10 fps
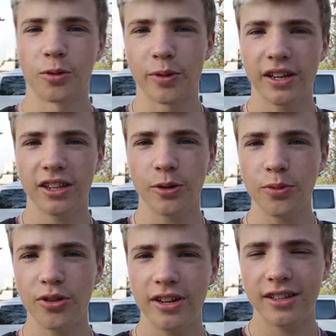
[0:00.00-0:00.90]
We're bringing the
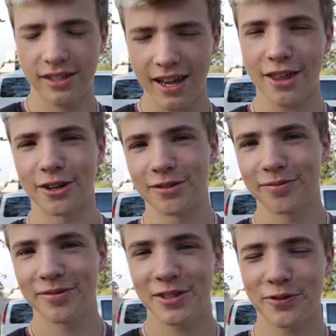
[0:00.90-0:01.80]
community together.
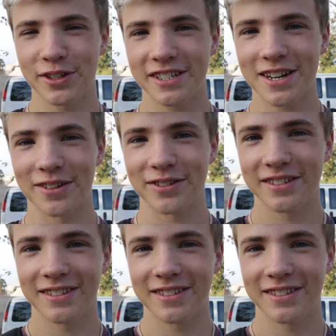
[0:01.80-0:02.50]
It's fun stuff.